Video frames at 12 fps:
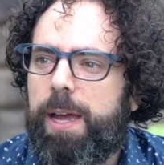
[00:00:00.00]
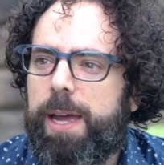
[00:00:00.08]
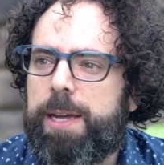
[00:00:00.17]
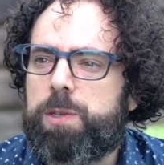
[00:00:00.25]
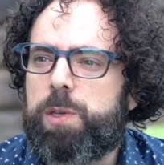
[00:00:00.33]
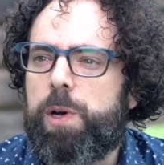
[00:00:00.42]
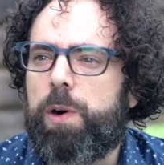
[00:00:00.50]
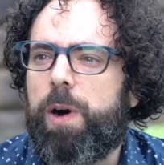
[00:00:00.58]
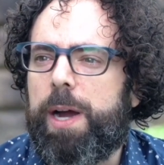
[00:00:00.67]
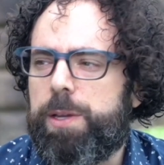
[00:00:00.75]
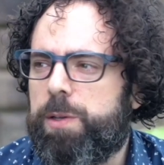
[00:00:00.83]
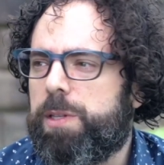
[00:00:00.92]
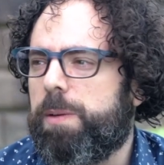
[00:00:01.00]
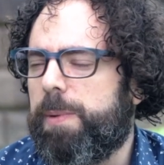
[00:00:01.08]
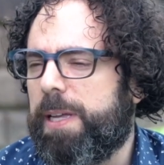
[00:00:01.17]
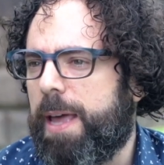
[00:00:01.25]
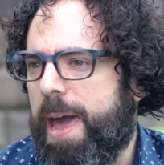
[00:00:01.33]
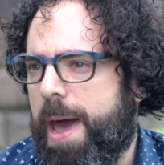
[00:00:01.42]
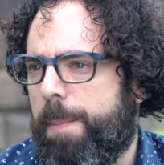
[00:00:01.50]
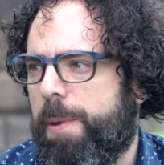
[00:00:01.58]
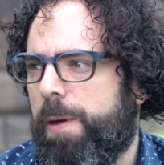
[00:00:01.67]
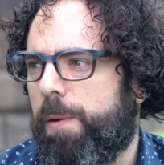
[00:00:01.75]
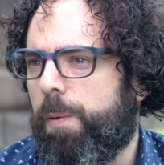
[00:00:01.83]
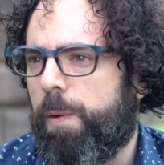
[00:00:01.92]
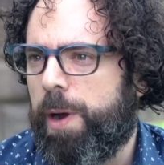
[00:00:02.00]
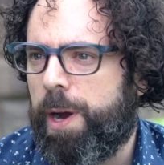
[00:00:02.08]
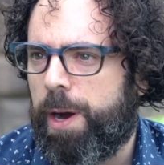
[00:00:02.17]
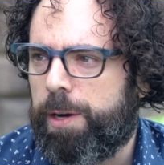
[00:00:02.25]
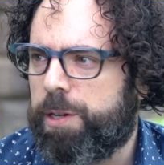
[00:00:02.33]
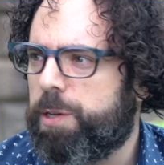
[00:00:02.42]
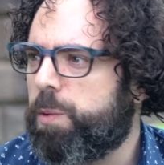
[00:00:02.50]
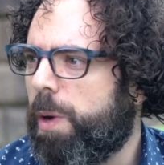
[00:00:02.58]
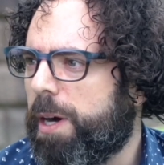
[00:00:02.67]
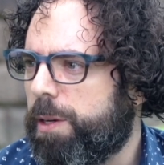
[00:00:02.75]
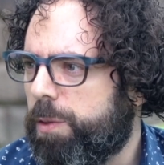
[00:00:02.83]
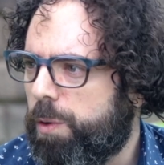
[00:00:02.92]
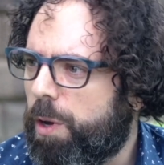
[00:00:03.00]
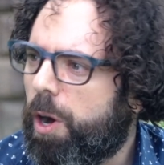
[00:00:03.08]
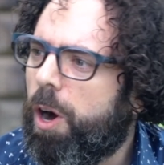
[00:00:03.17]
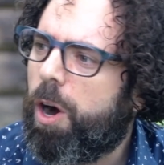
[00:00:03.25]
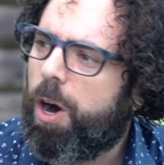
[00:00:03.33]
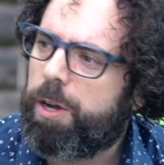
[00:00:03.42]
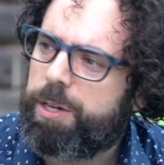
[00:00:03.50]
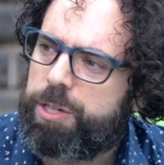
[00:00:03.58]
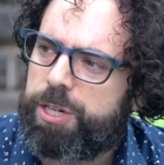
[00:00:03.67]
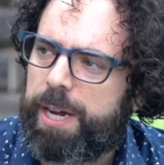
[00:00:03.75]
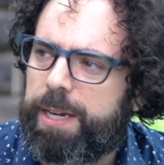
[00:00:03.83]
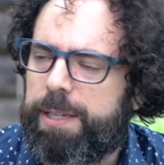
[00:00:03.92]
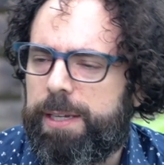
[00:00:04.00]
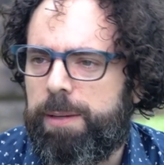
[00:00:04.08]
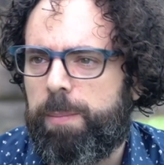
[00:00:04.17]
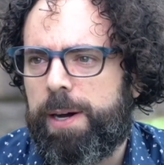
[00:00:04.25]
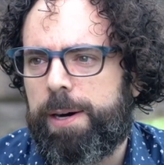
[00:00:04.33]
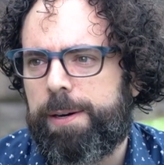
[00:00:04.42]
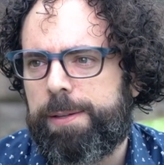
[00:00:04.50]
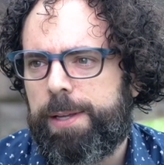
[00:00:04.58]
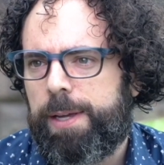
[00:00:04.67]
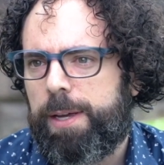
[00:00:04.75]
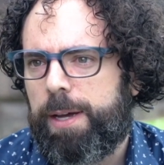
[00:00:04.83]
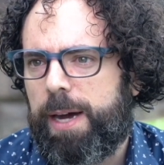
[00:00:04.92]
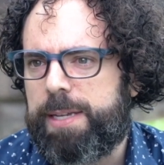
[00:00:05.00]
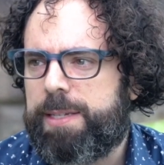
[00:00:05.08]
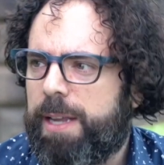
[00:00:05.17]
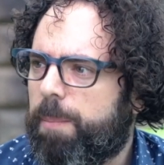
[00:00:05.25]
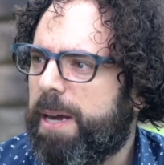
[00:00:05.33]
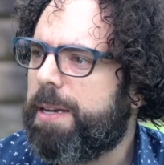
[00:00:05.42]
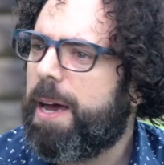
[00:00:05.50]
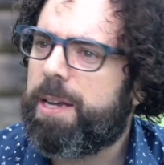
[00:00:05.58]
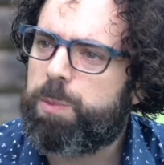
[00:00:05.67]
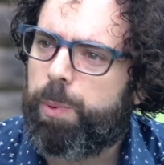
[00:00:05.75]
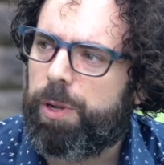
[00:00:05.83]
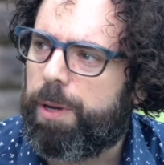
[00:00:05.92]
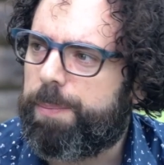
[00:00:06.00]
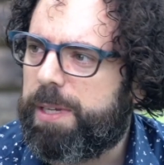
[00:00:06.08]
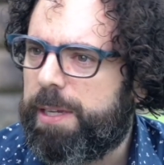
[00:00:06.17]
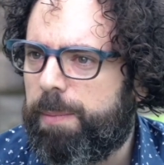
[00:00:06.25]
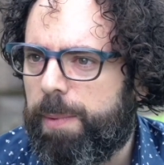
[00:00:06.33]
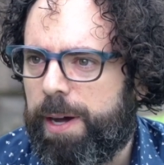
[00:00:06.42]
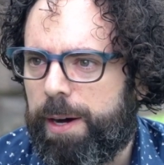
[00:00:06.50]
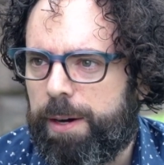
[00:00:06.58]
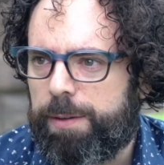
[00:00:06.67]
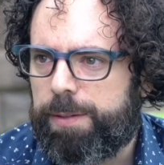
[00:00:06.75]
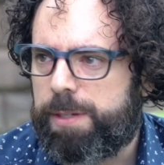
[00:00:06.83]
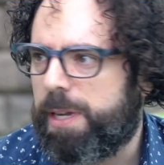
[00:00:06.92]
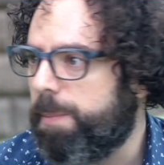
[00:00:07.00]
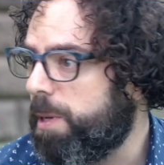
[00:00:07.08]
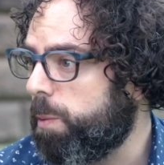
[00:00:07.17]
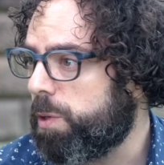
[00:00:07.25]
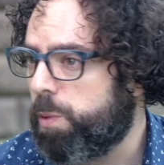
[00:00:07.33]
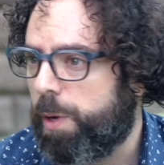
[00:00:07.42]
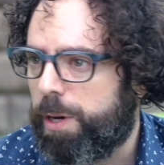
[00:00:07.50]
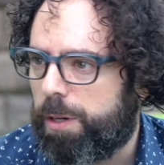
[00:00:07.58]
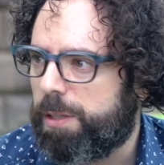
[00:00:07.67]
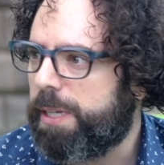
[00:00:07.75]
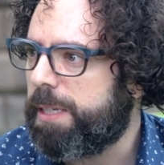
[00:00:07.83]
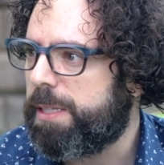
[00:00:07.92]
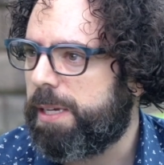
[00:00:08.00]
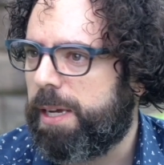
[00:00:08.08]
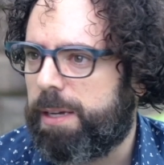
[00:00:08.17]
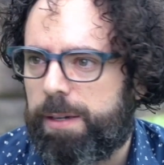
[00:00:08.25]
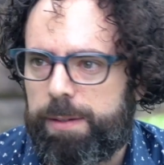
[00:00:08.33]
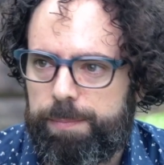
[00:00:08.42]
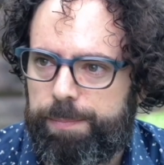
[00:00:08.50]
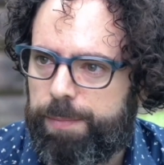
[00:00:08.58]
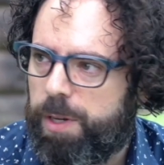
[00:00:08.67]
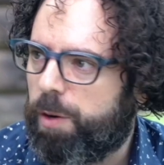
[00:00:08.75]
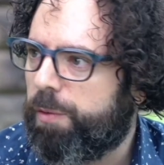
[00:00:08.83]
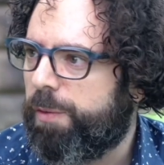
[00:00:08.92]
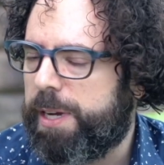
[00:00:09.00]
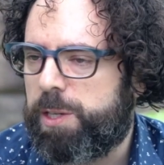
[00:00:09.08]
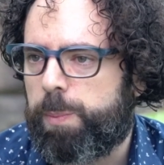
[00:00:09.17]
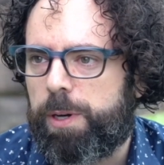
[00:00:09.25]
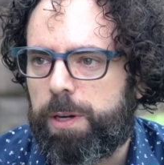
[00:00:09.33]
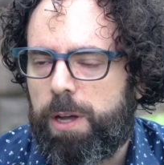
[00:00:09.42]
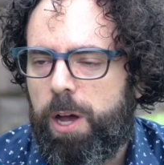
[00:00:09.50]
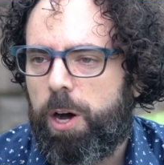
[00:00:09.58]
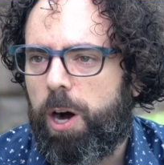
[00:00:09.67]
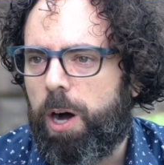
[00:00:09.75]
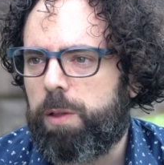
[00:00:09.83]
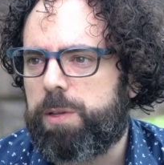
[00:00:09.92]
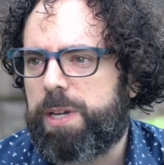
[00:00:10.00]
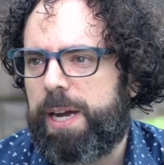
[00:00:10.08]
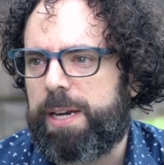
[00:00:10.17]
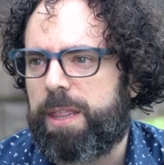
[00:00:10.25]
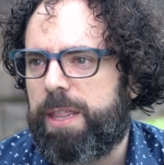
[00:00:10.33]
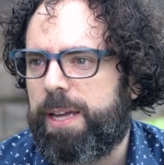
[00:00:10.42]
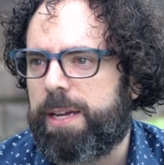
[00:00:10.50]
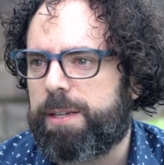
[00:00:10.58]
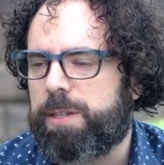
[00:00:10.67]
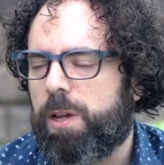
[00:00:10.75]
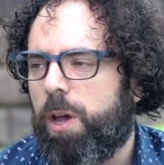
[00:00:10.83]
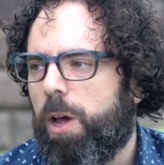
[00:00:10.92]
And so I used to be in the habit where you're just walking through the hall, you're checking email. I sit at my desk, pull up the email. Same thing with Twitter, LinkedIn, you know, Facebook, all those kind of things.